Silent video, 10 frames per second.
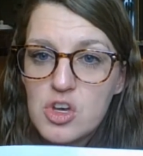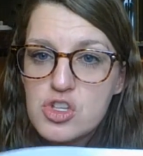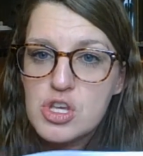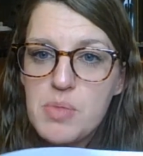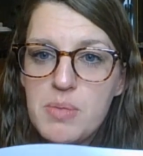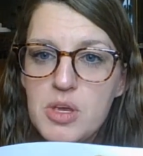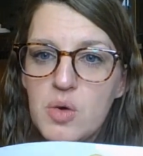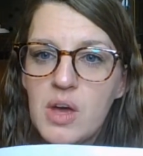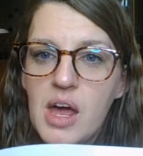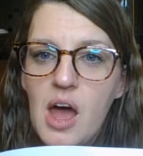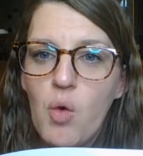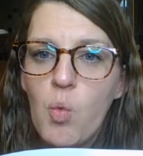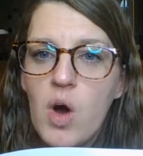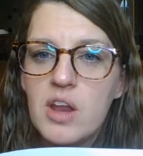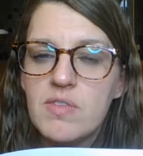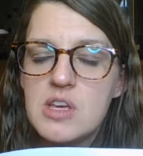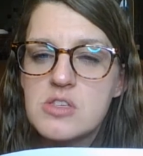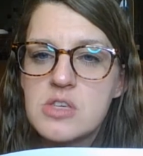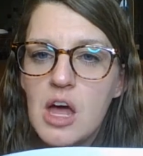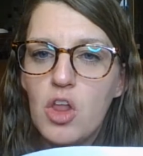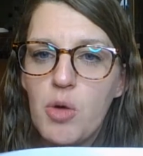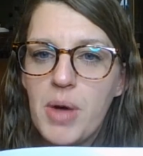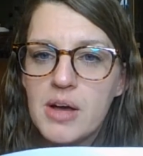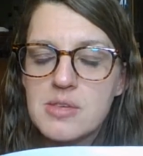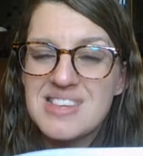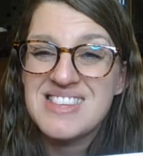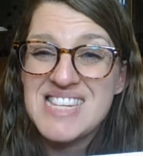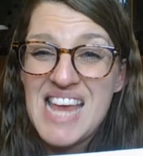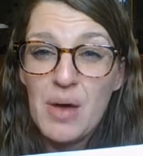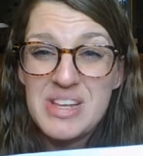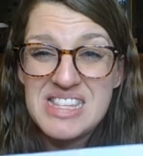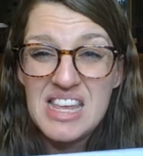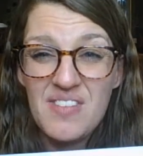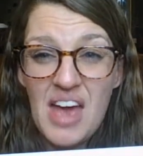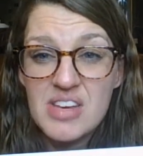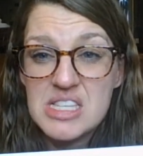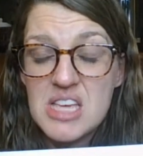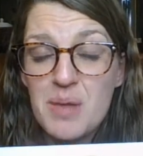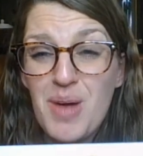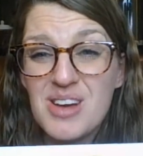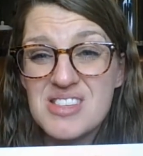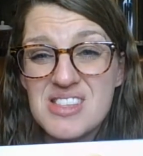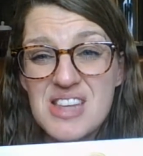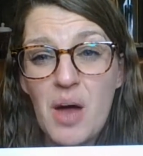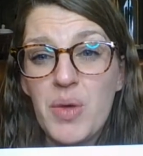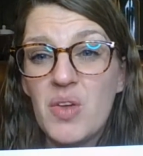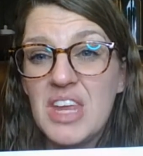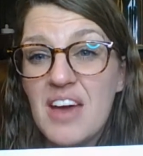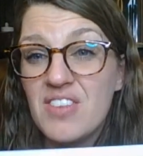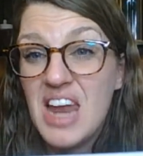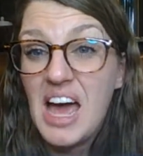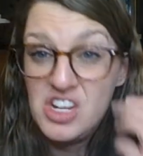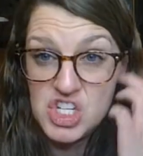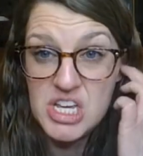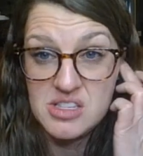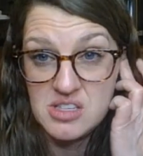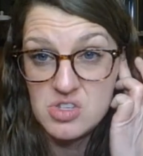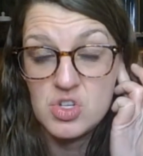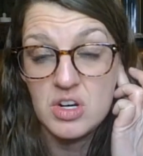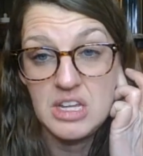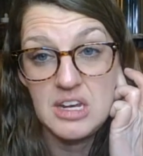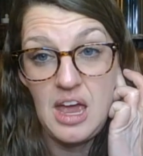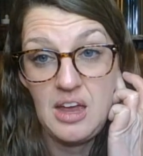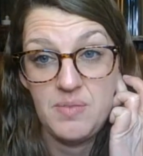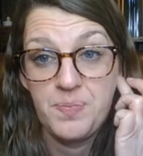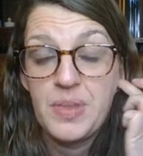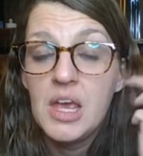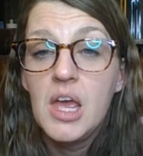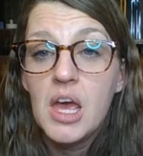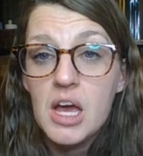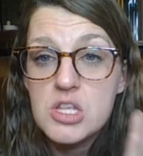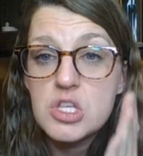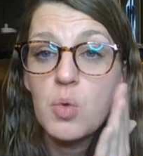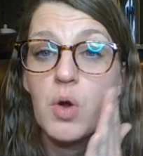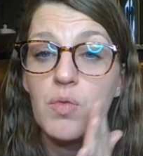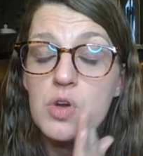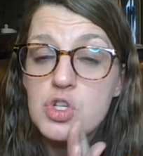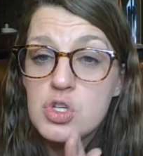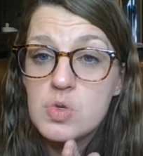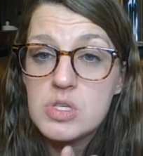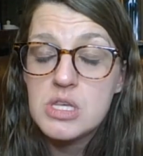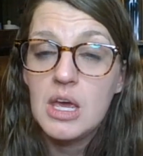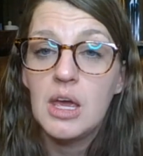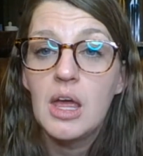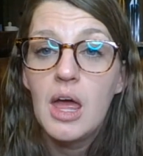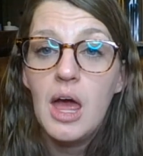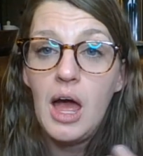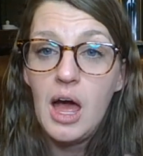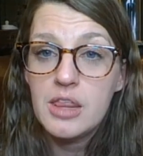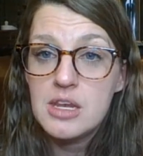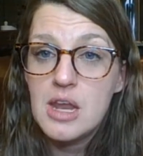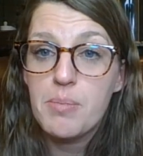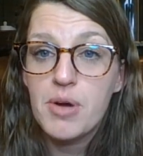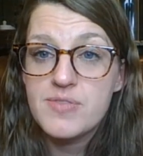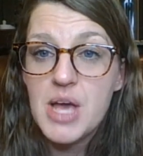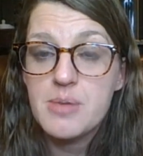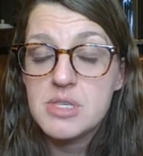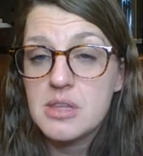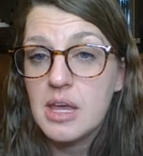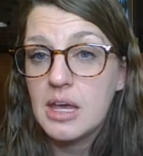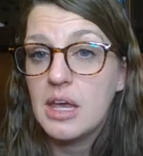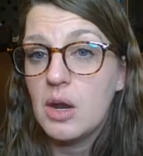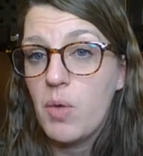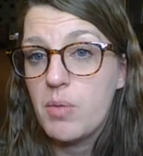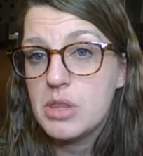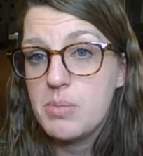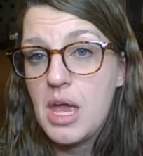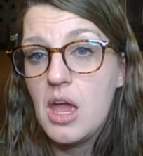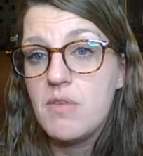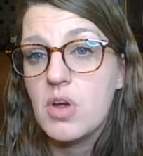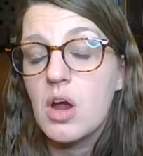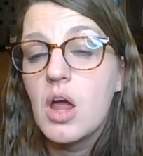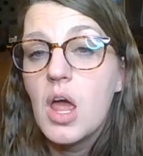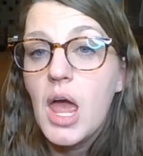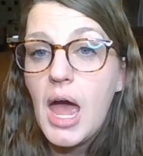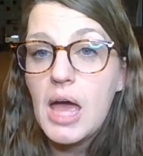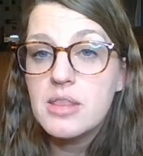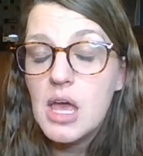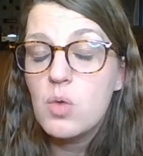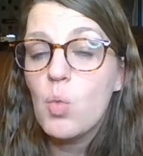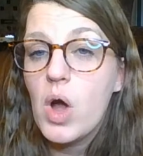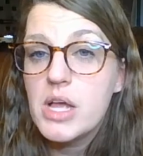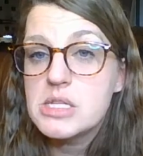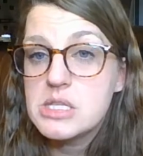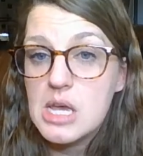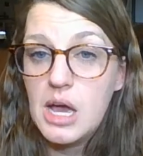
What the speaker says: So maybe you cut out one of these yellow boxes, and now instead of having 10 boxes, now we only have 9 chances during the day. And so we're reducing the number of times that they can get away with the behavior. And then once